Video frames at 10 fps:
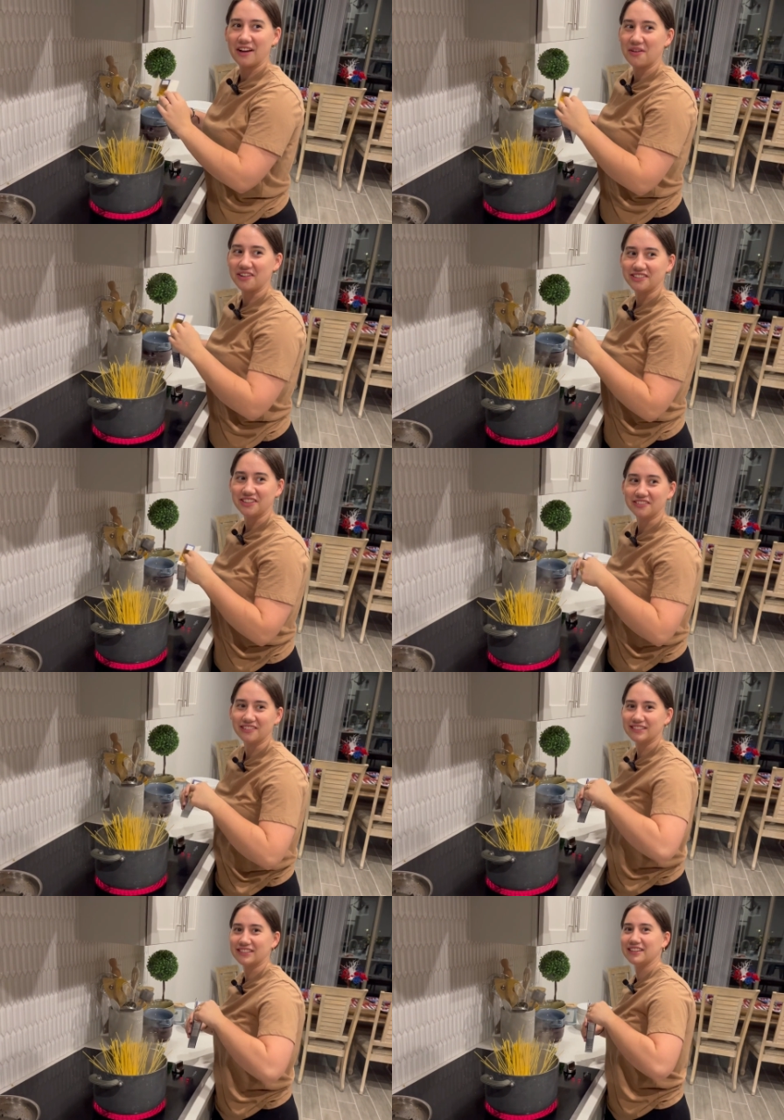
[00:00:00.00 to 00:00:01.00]
I watched it
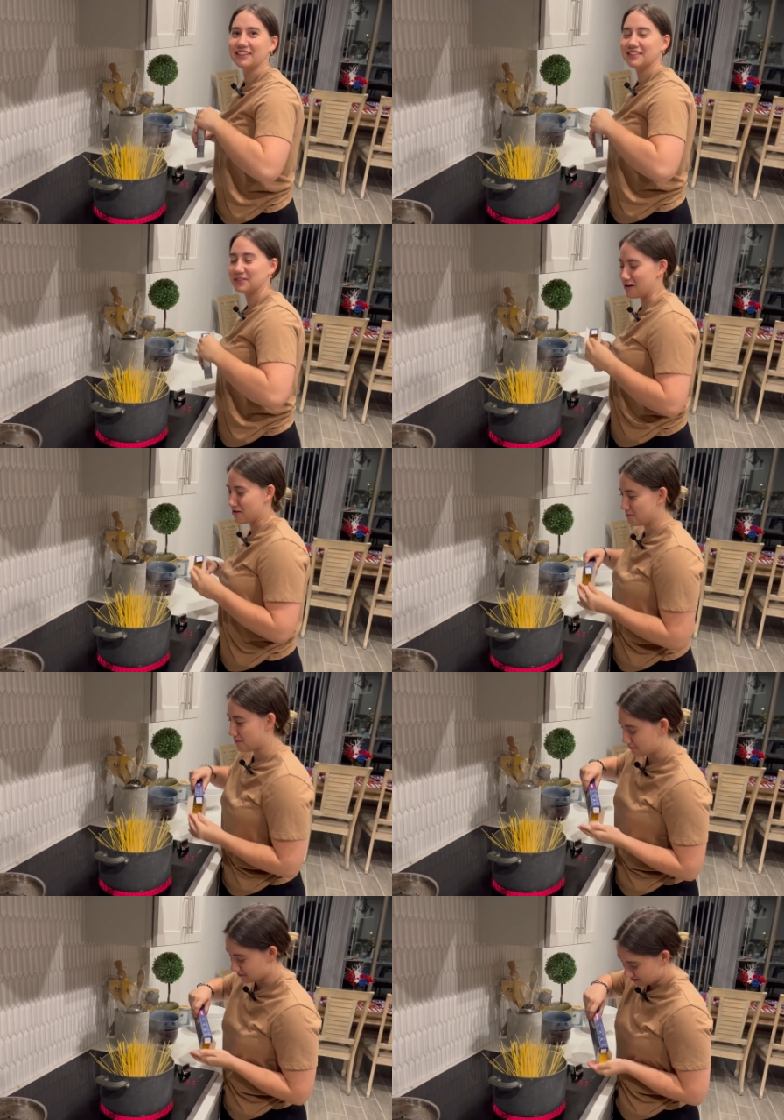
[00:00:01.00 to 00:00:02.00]
recently, that's why I
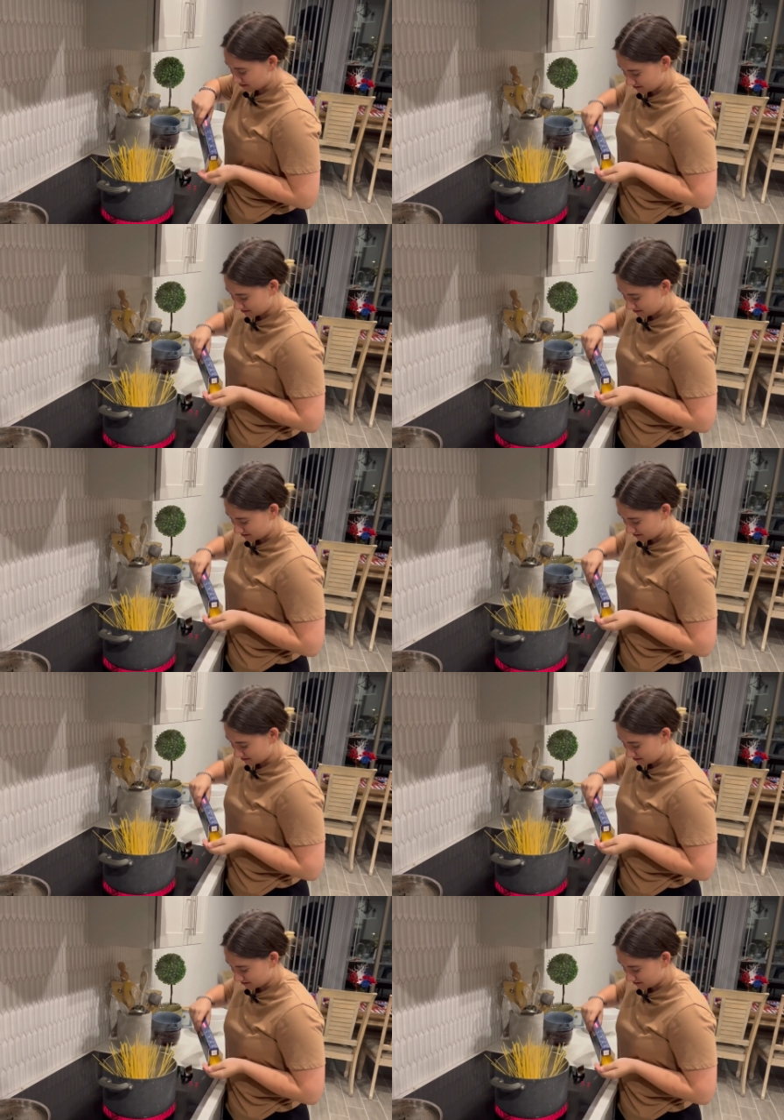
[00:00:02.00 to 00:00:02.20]
remember.